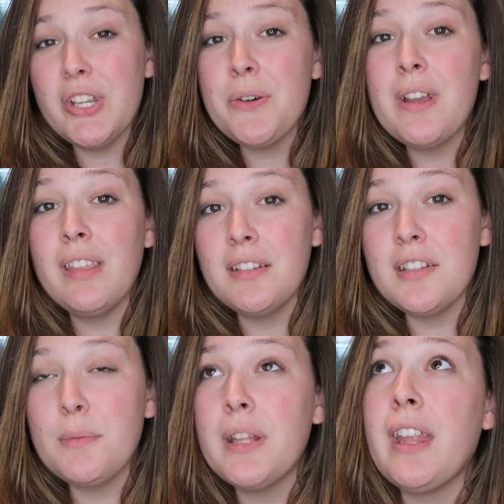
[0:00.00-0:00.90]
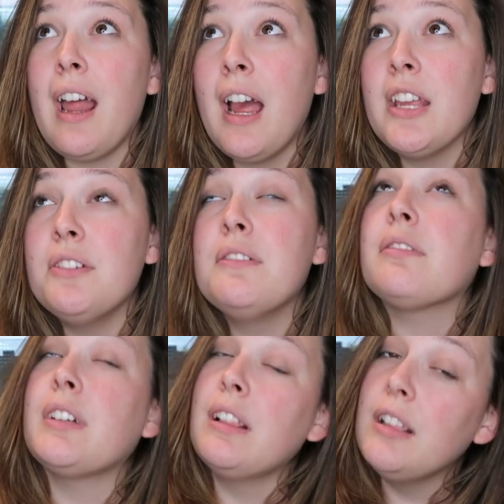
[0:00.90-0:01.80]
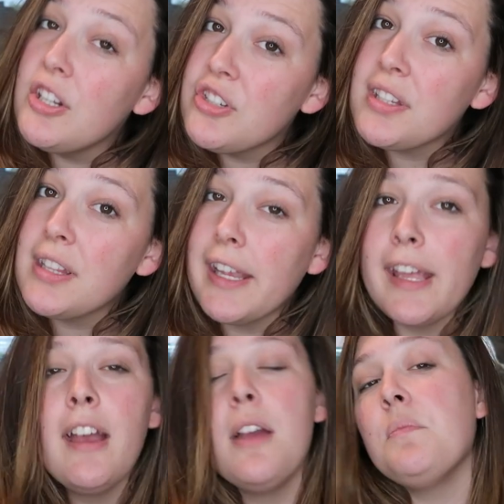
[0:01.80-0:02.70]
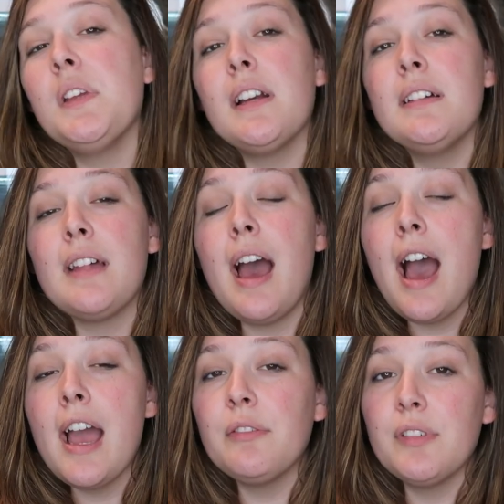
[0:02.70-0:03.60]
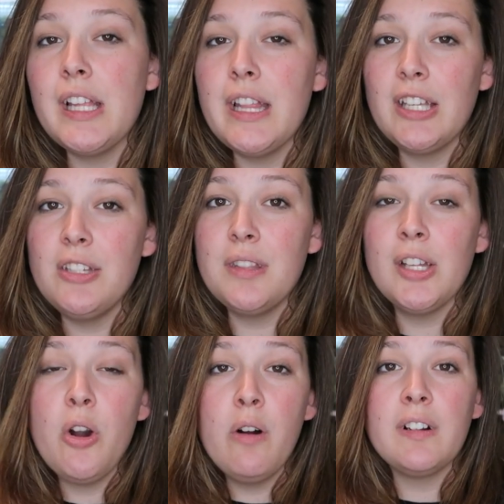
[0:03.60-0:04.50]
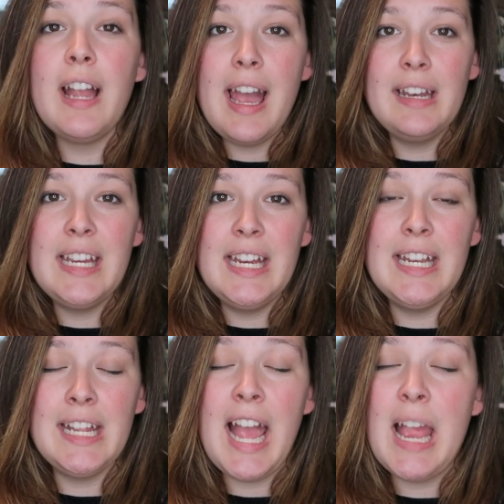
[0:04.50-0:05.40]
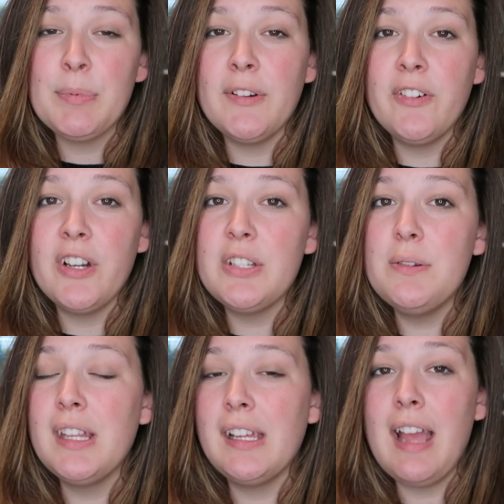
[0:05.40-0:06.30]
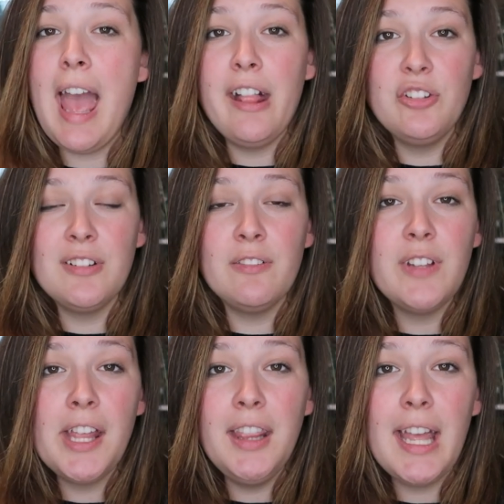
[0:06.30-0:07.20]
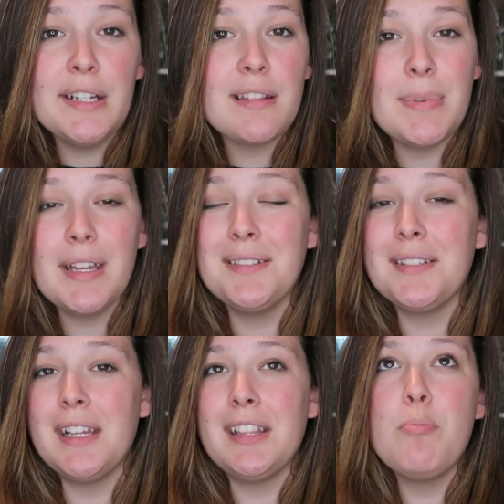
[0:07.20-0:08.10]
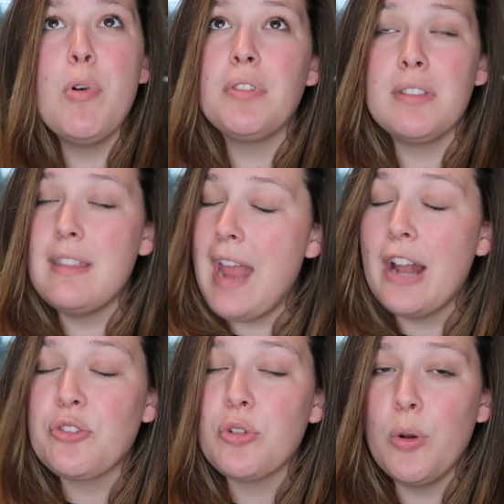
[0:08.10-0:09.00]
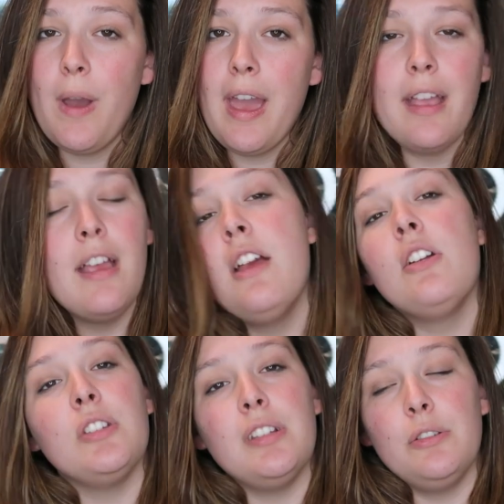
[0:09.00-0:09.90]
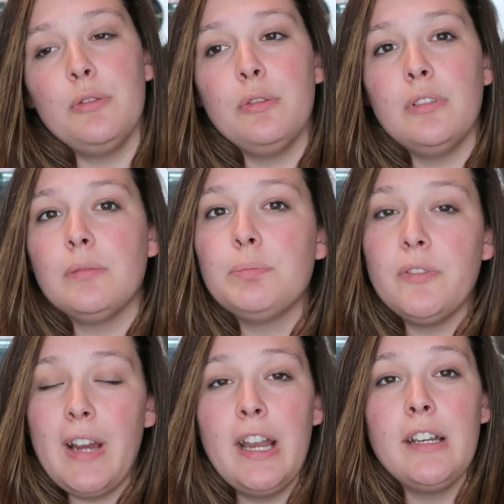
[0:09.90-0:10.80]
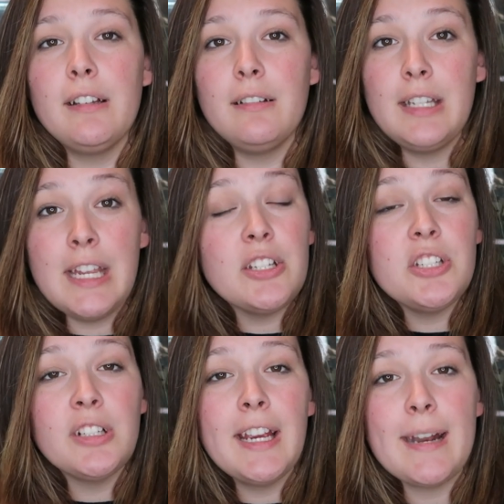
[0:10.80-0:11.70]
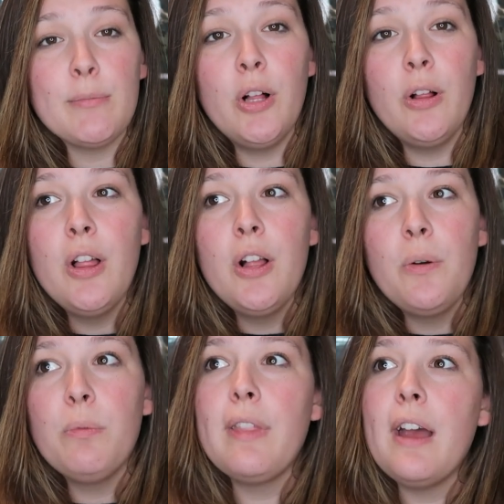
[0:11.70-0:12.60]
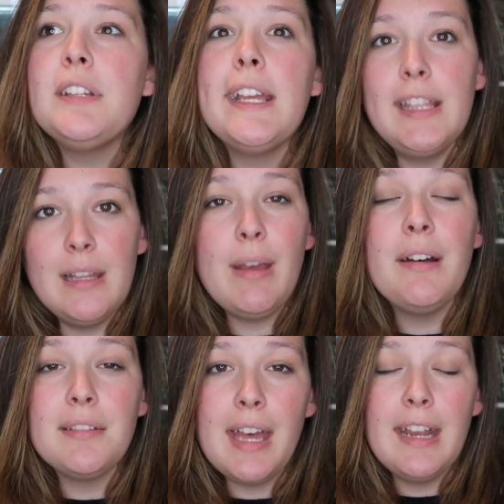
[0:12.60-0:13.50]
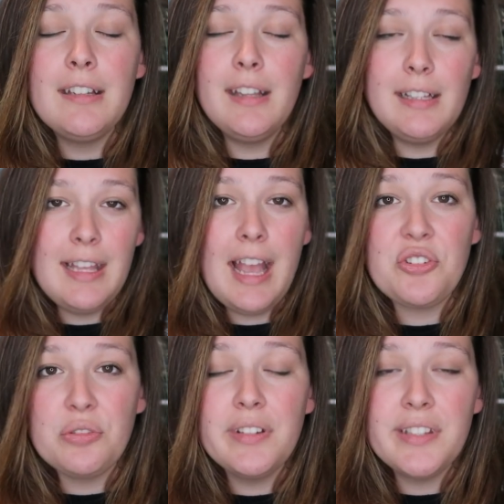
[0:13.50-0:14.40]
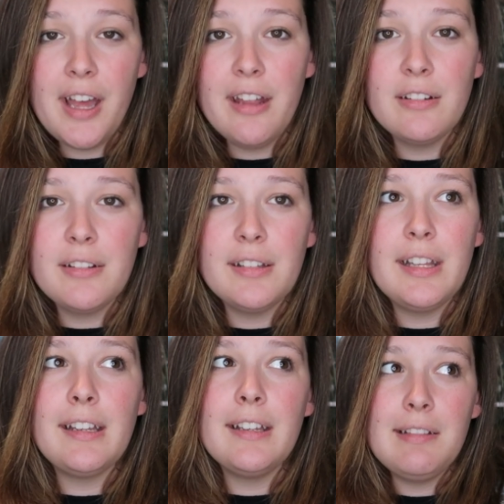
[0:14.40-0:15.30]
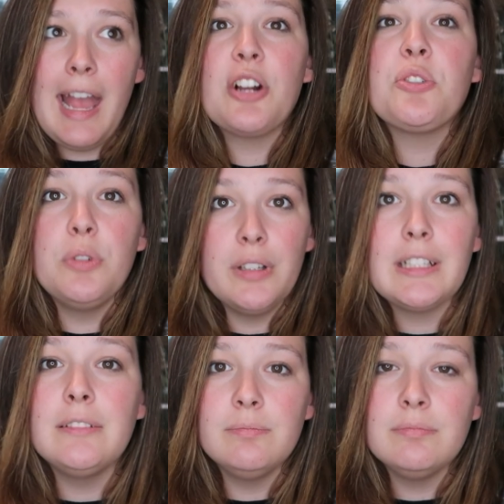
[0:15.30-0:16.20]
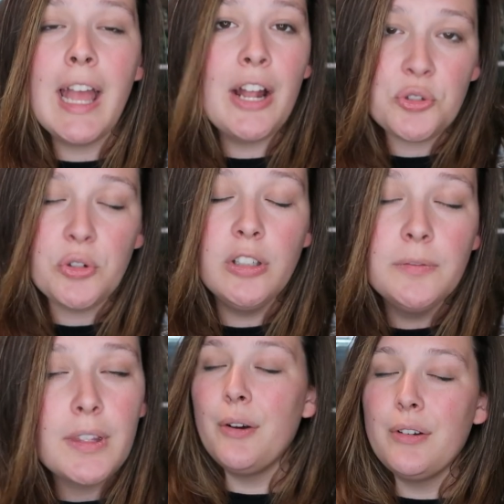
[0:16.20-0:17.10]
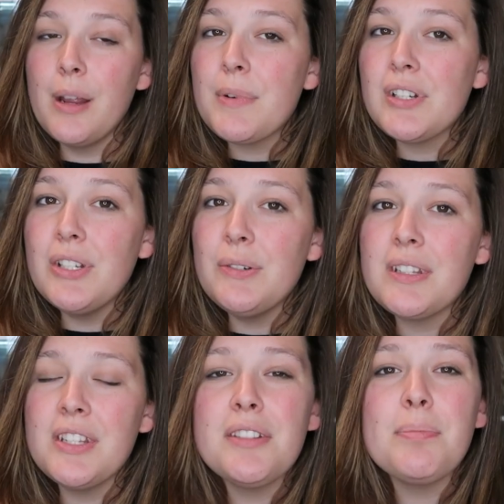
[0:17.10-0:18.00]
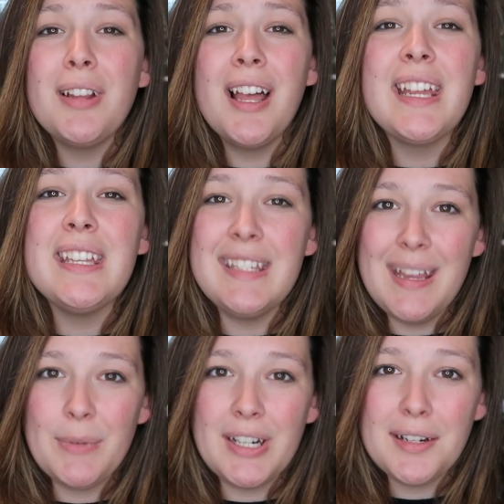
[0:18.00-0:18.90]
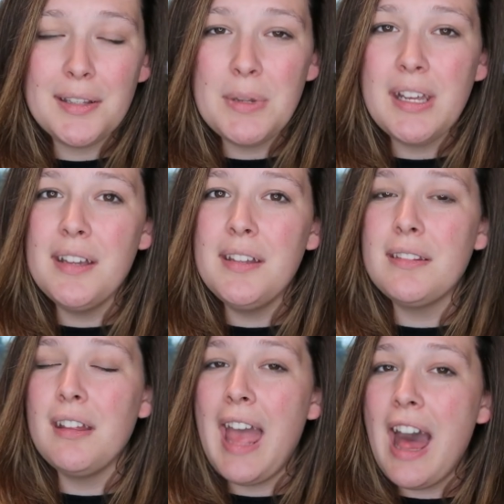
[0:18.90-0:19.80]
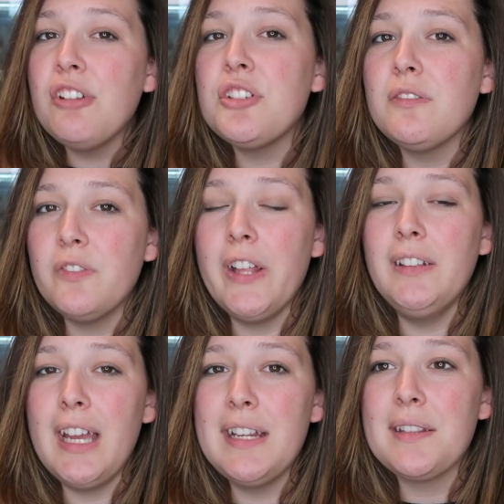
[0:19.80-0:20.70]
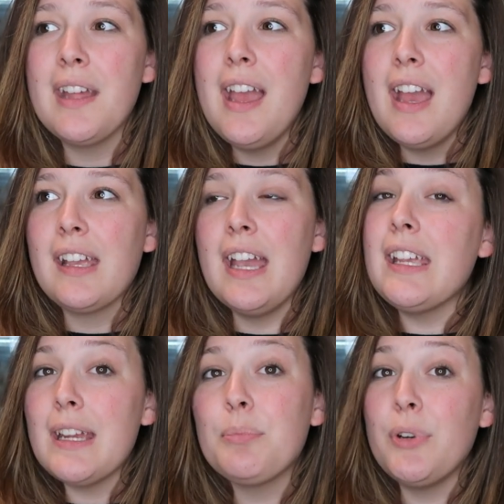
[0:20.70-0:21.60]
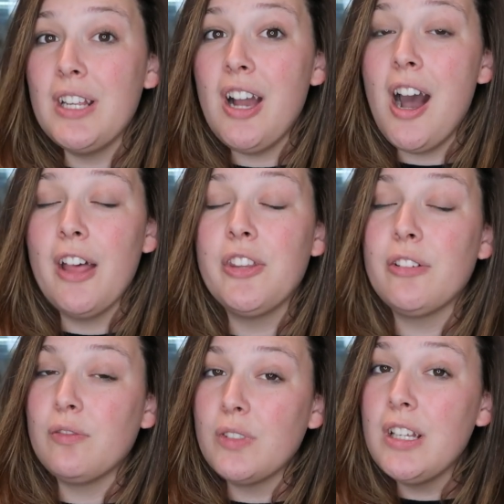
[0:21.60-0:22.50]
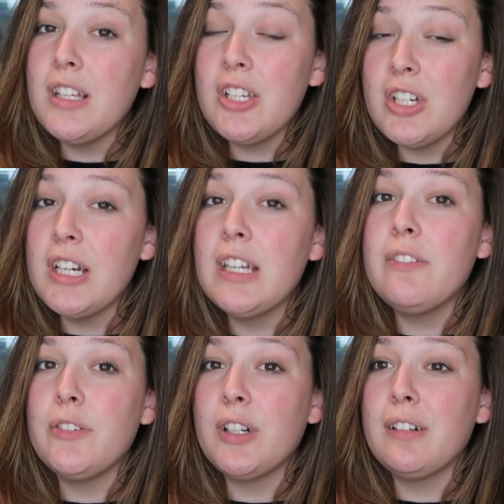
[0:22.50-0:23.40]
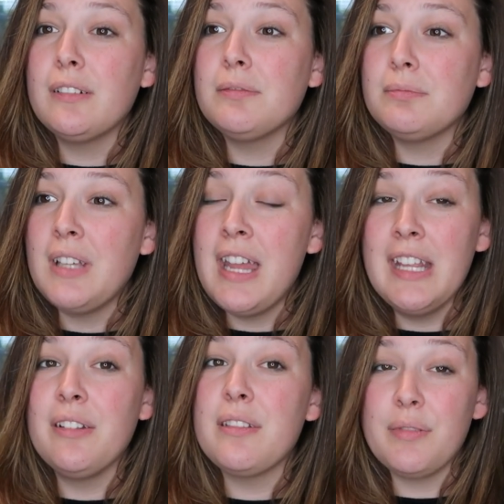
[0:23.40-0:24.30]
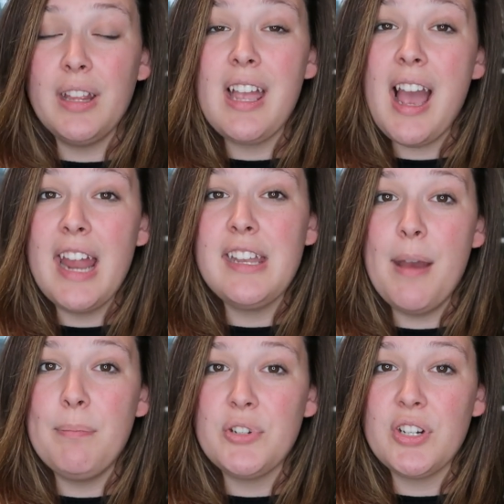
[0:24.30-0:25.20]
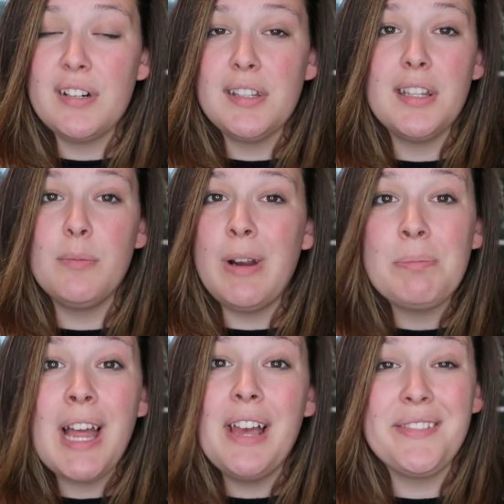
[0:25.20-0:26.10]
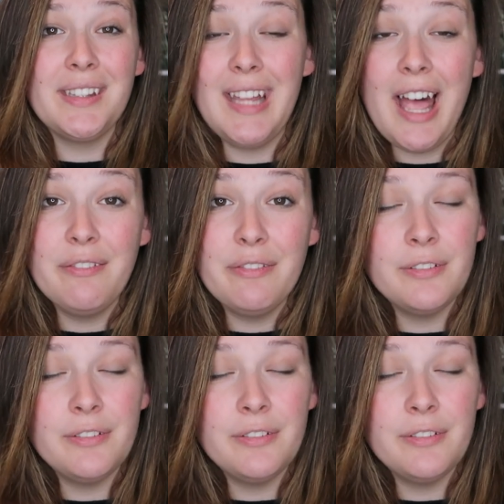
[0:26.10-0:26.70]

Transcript: 2, and this is one that I use religiously because I really like using overhead heating. I prefer using halogen floodlights because it's like the most natural way to provide heat to your animal without taking them outside to like the actual sun, so like it's actually natural. So number 2 is to use plug-in dimmers because halogen floodlights can get pretty hot. They're really good for hitting those really high temperatures that some reptiles love.